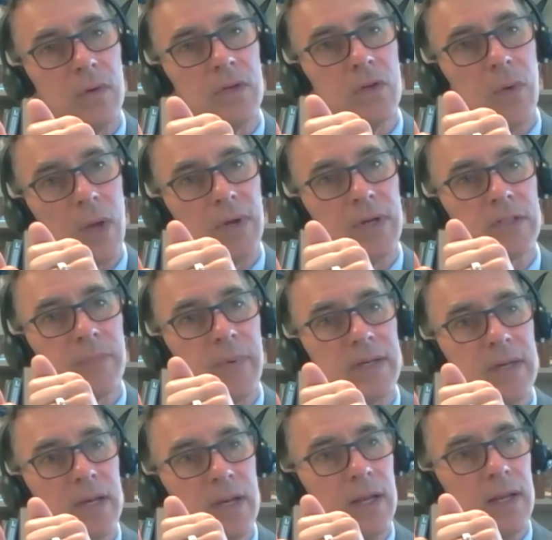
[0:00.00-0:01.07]
do I want to
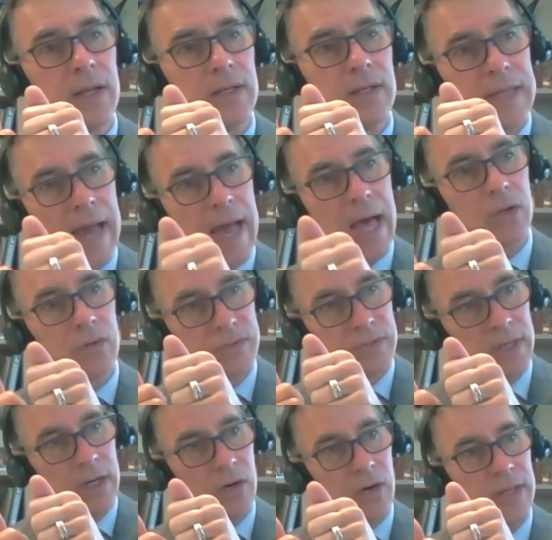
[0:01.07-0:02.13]
spend dollars
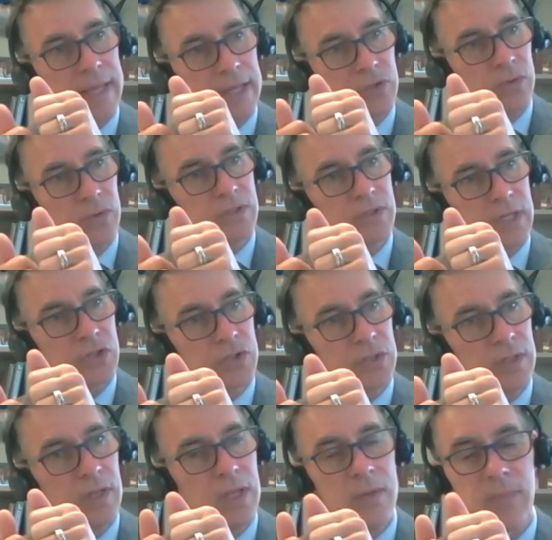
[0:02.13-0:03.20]
there in that
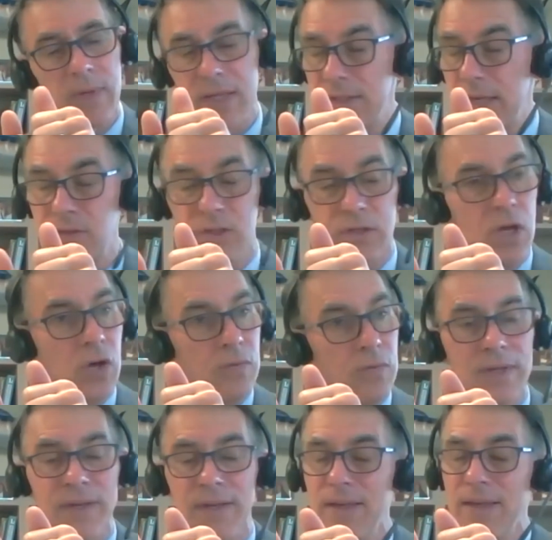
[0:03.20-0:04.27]
jurisdiction? Because as you know,
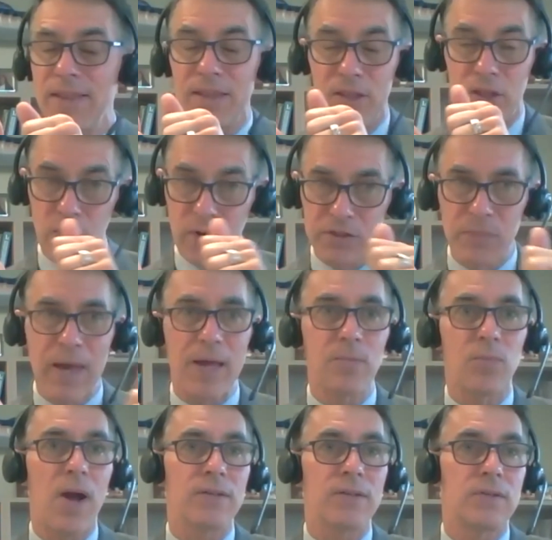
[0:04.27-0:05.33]
the US
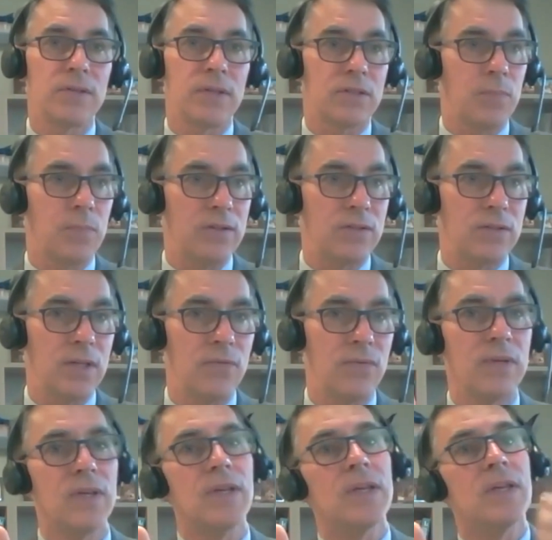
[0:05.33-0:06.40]
patent process is expensive.
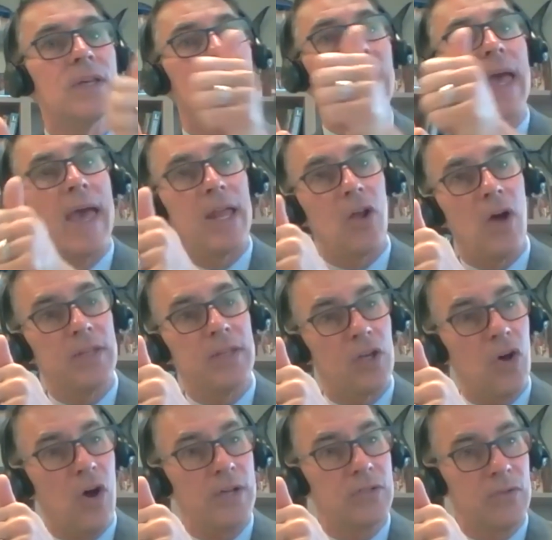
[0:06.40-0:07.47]
Add on the
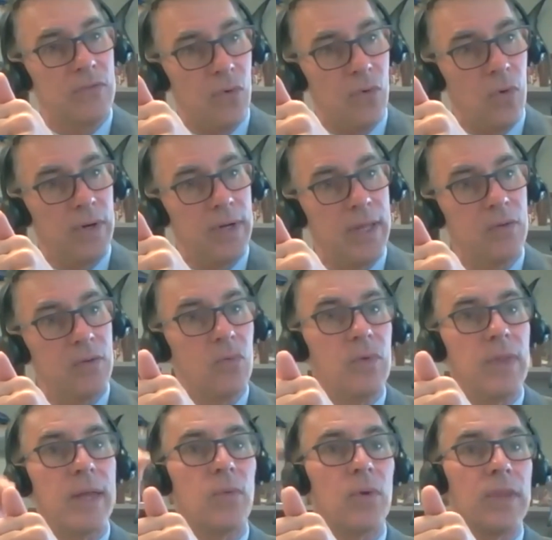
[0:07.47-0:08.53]
cost of foreign,
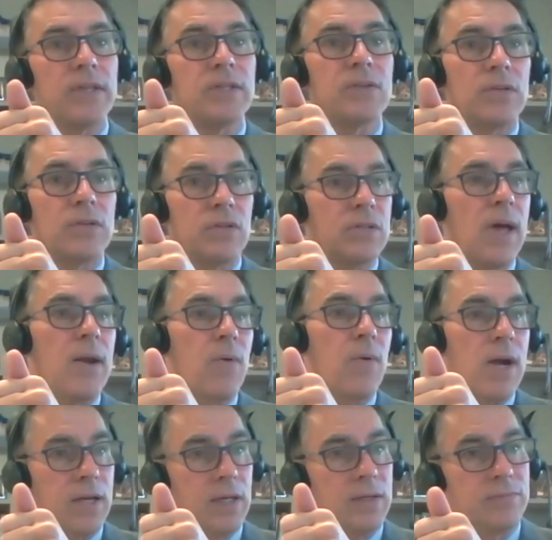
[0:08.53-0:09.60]
they really start to
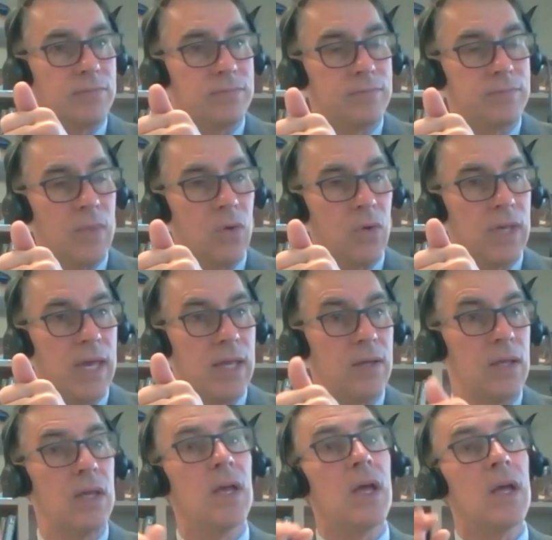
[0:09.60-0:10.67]
skyrocket, okay?
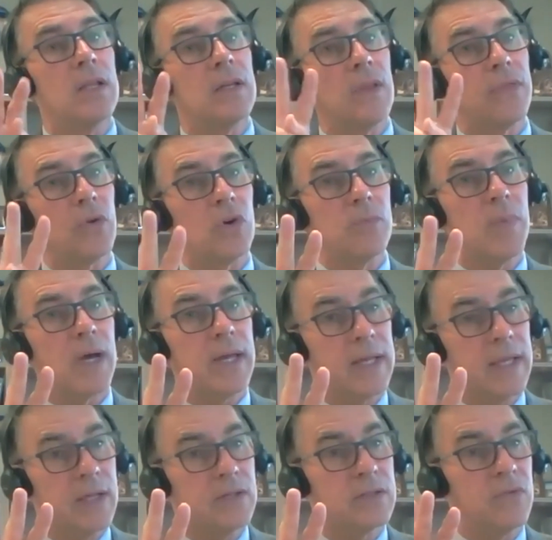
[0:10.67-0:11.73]
The third bucket
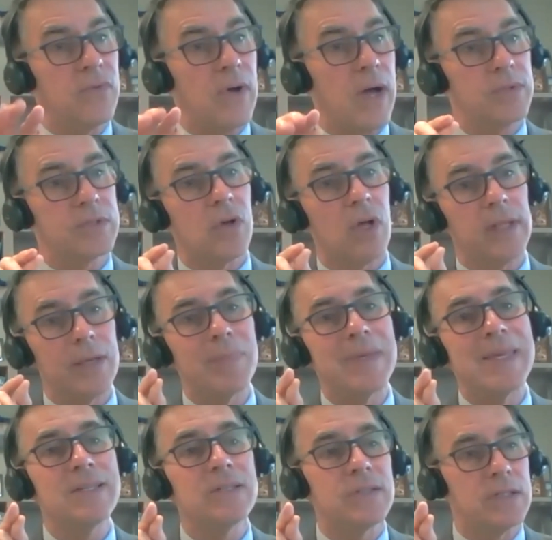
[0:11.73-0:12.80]
is to file what's called a
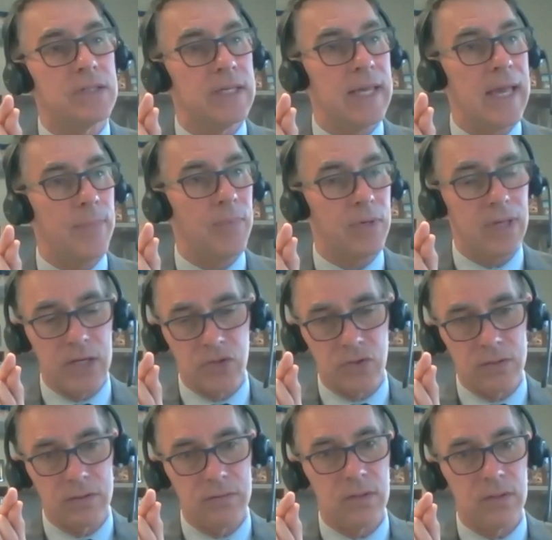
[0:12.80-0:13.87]
PCT
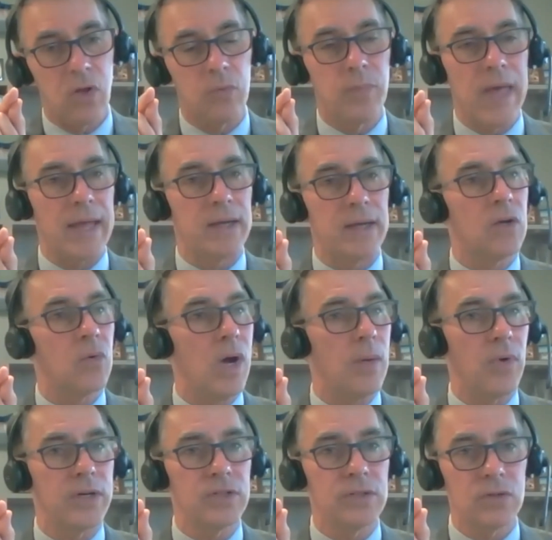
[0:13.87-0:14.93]
application, called Patent
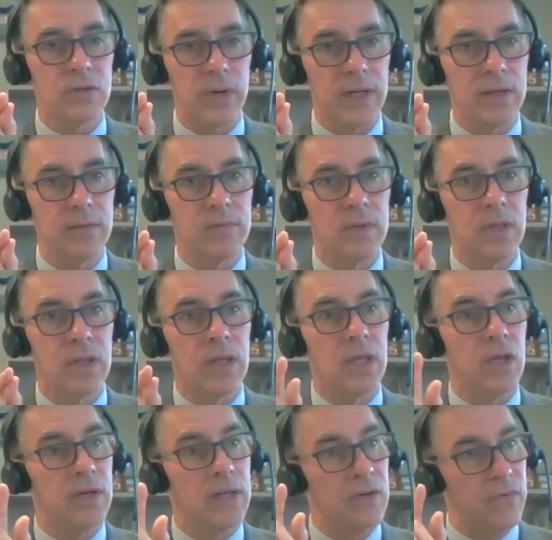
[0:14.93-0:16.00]
Cooperation Treaty.
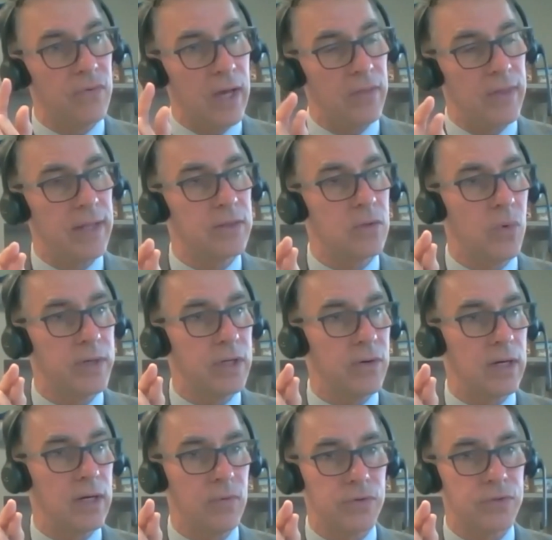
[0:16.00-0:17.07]
You need to file that at the 1-year
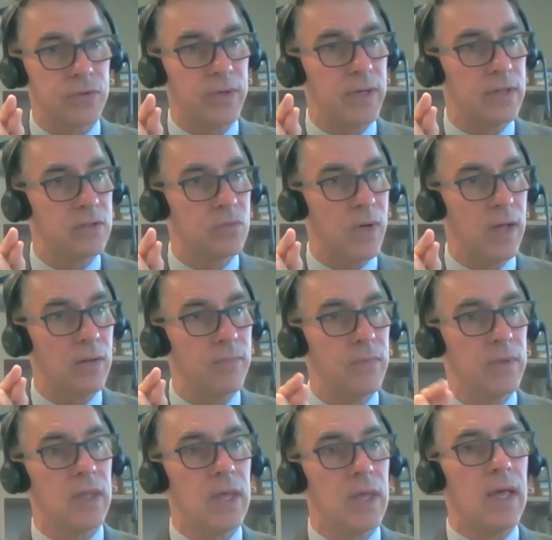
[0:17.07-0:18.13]
anniversary as well.
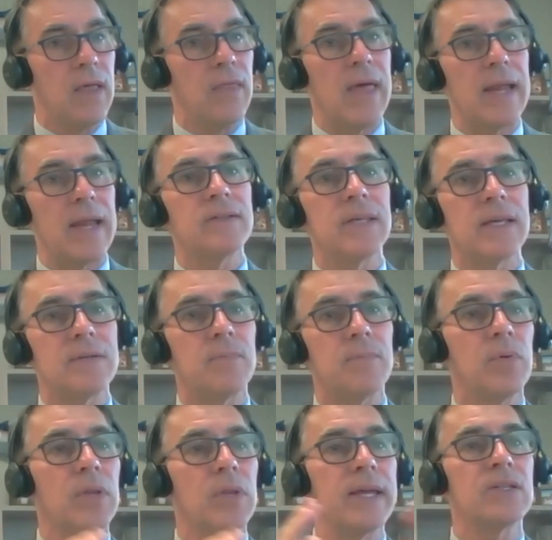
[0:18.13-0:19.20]
That is a
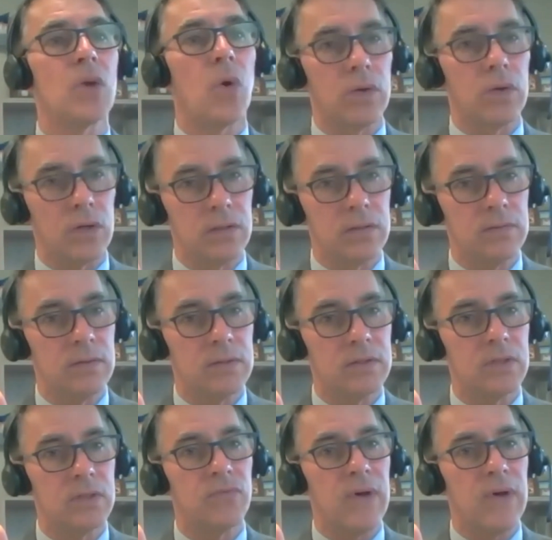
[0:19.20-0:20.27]
placeholder
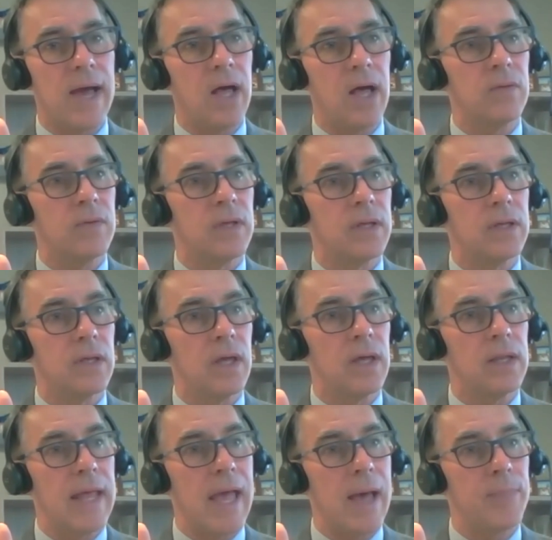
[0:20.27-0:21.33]
to file
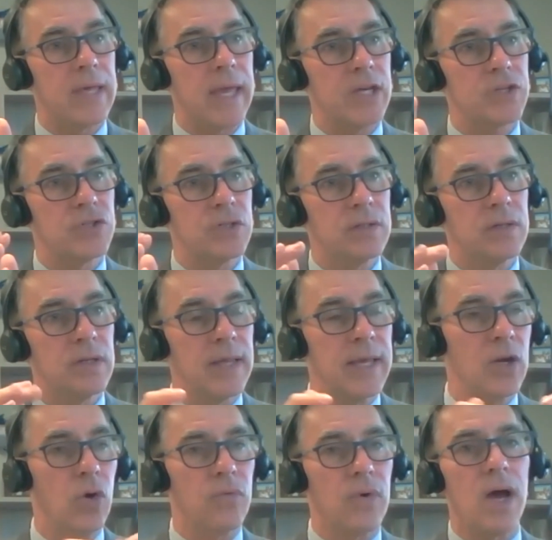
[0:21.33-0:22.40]
an application
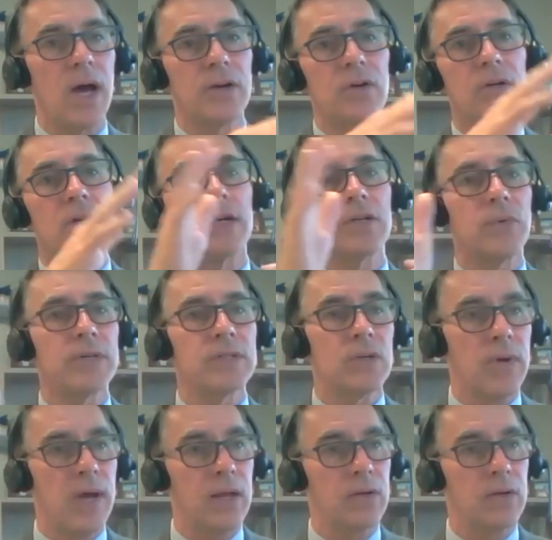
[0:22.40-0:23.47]
in over 100 countries
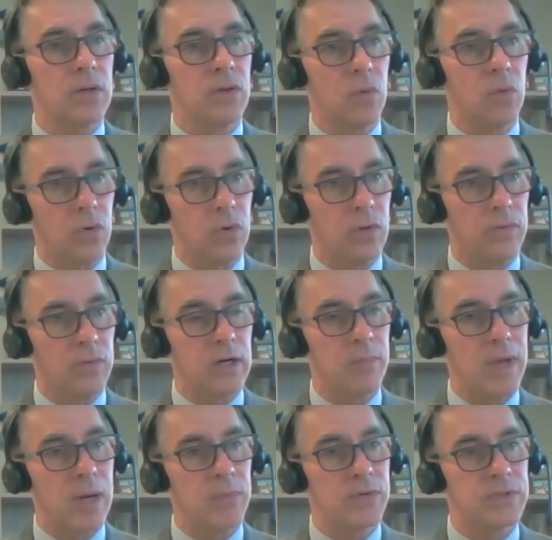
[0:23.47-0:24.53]
around the world that are
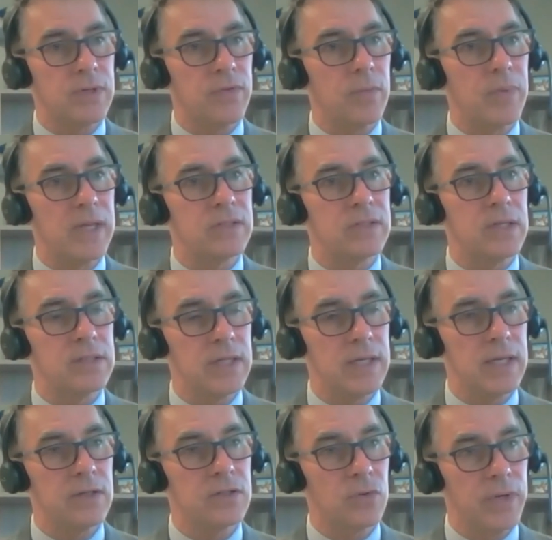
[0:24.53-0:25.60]
members of the
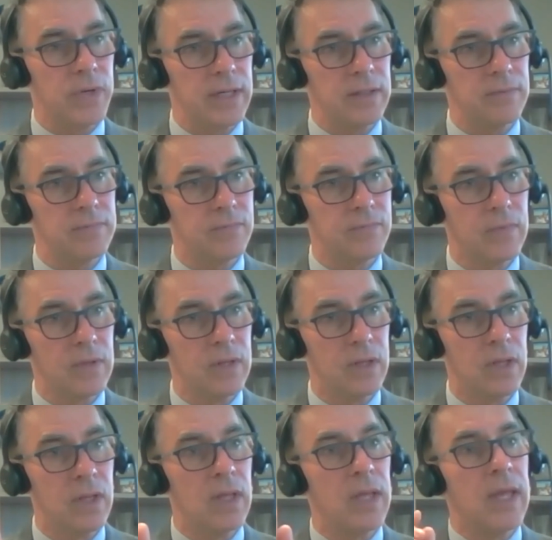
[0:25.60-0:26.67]
PCT treaty.
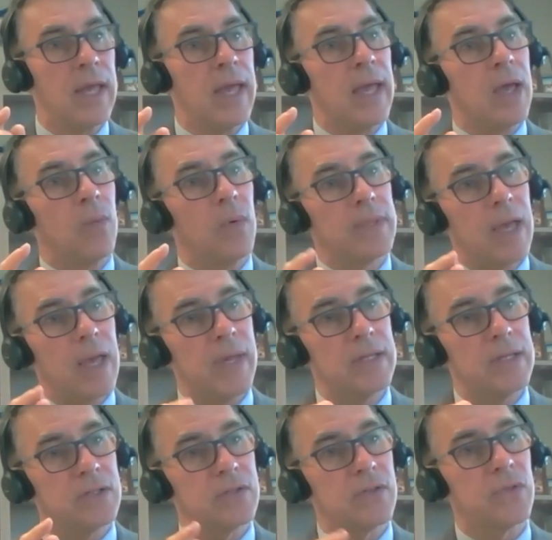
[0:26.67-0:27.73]
What that
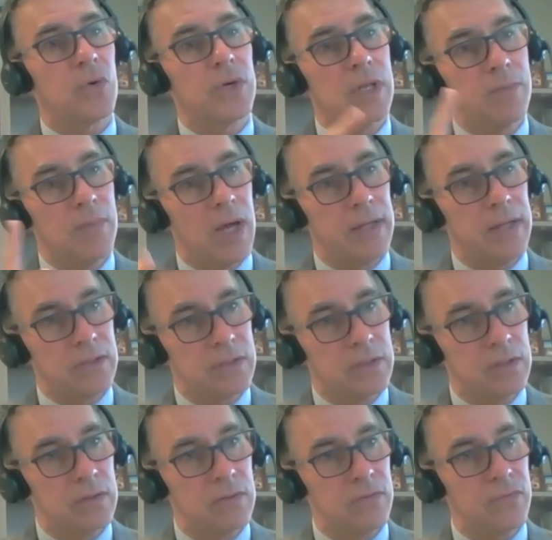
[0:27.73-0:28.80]
means is 30 months
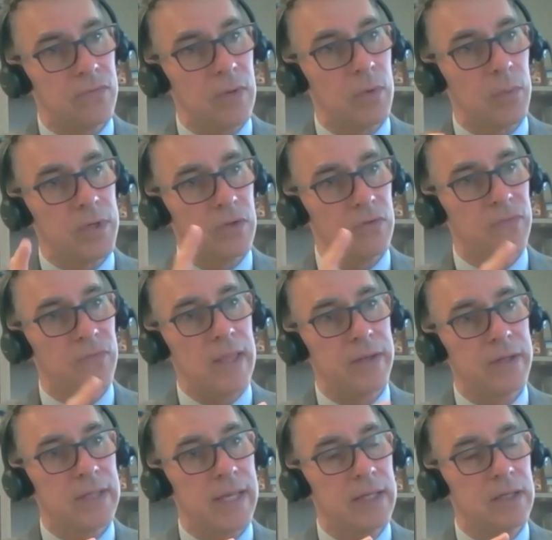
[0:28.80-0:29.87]
from the original
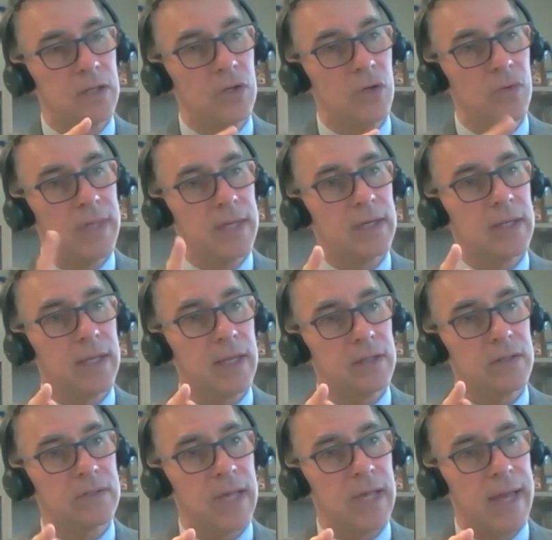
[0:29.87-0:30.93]
filing date, you then can
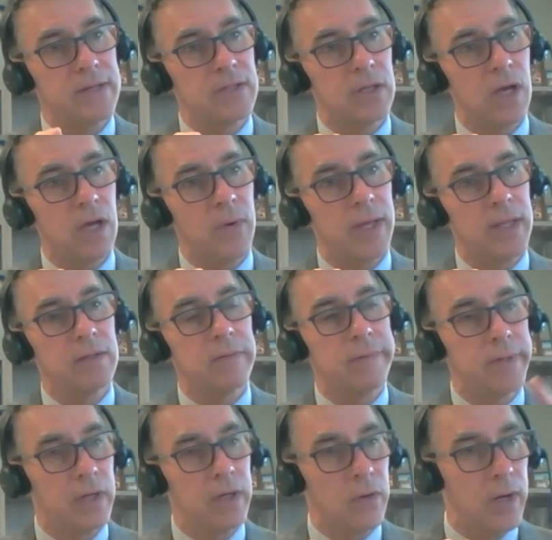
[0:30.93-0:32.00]
decide to go in
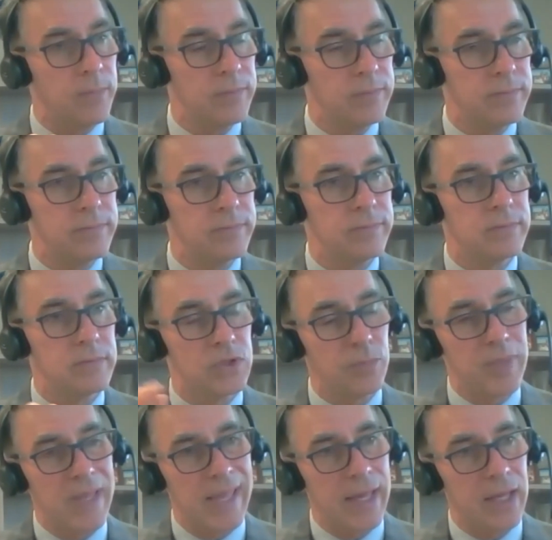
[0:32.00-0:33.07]
Europe,
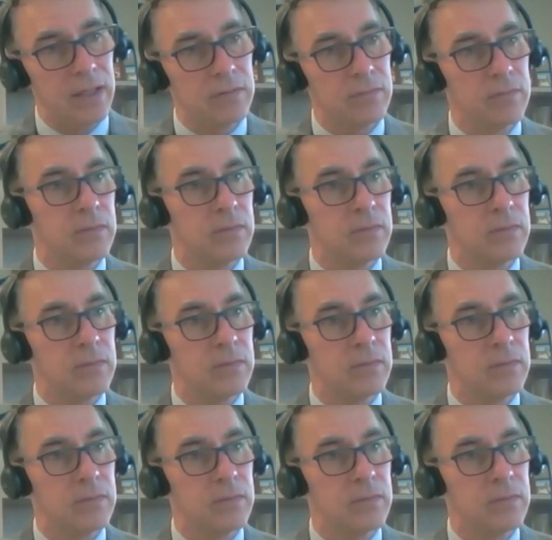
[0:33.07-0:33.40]
Japan,